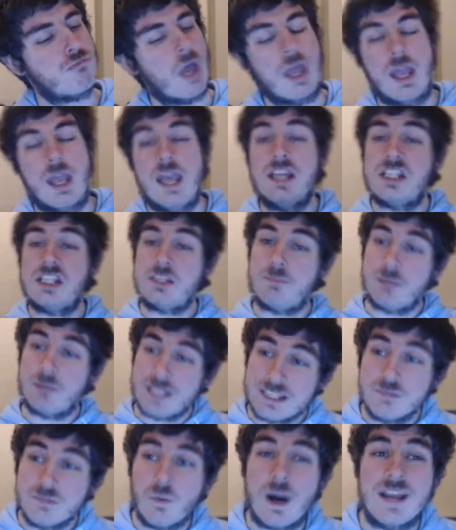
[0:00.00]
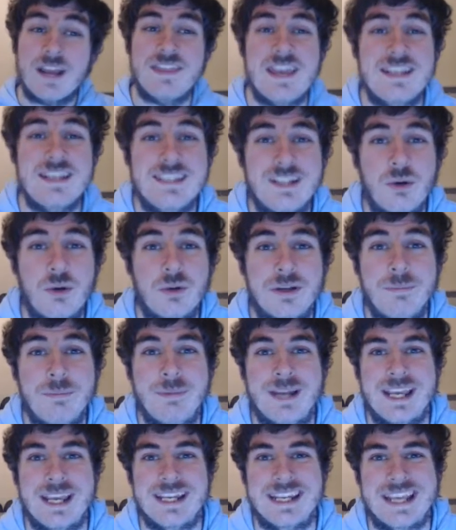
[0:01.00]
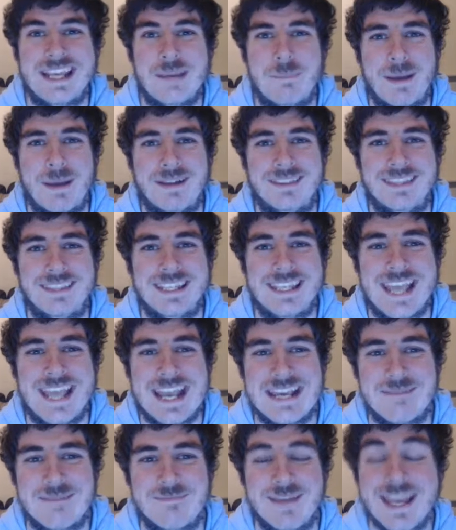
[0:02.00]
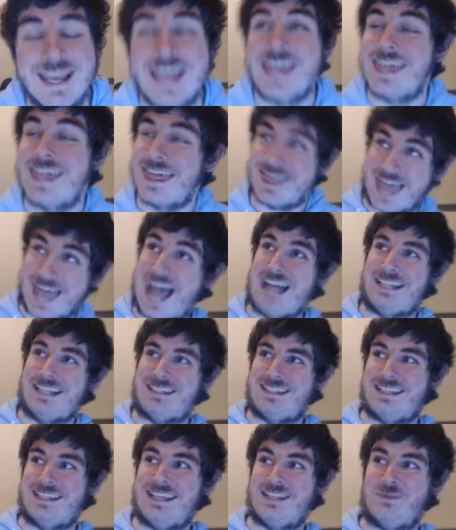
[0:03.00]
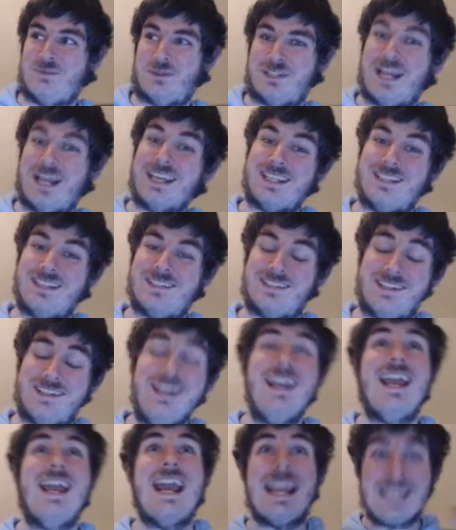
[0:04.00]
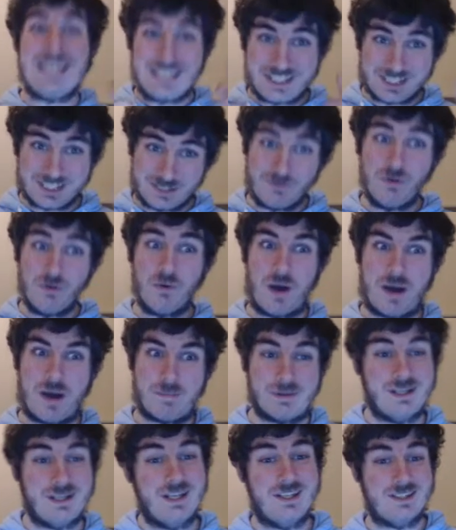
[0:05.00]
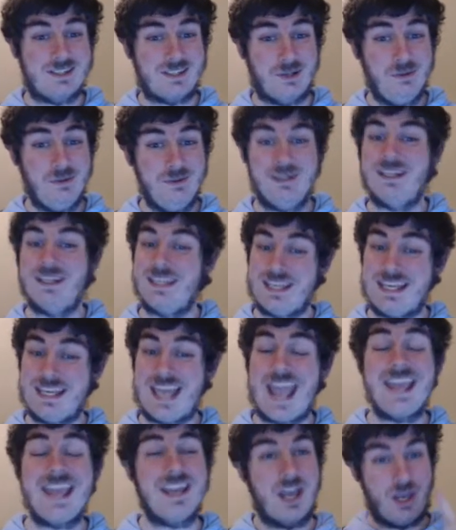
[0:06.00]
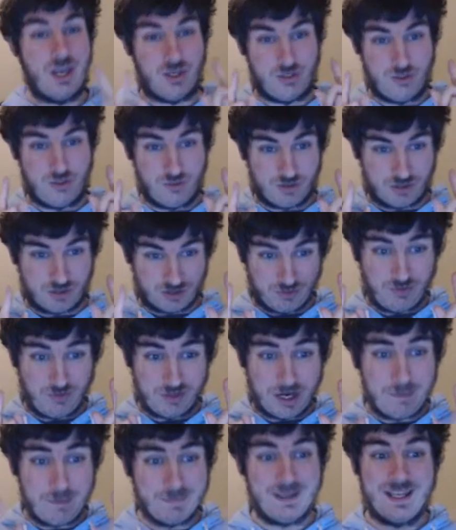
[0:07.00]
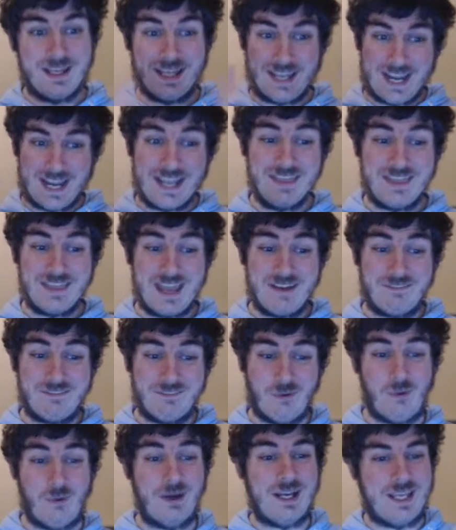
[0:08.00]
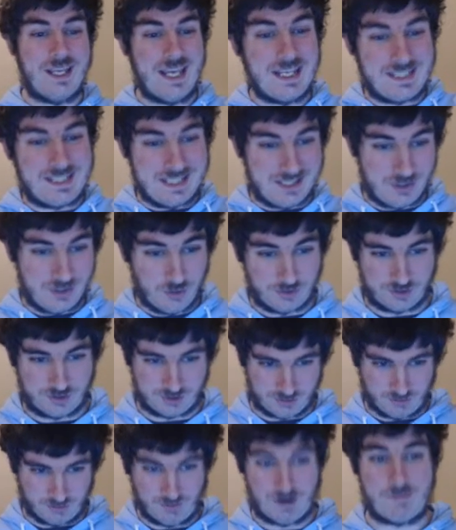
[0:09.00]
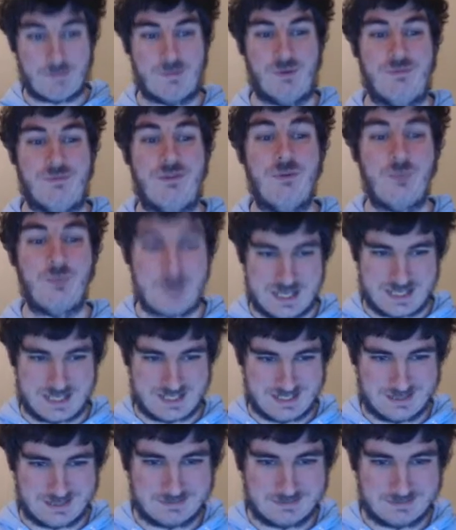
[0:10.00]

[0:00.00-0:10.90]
explain why they're still complaining about the game. That is what I consider a screw up. So, EA, you screwed up, and therefore it is your screw up of the week.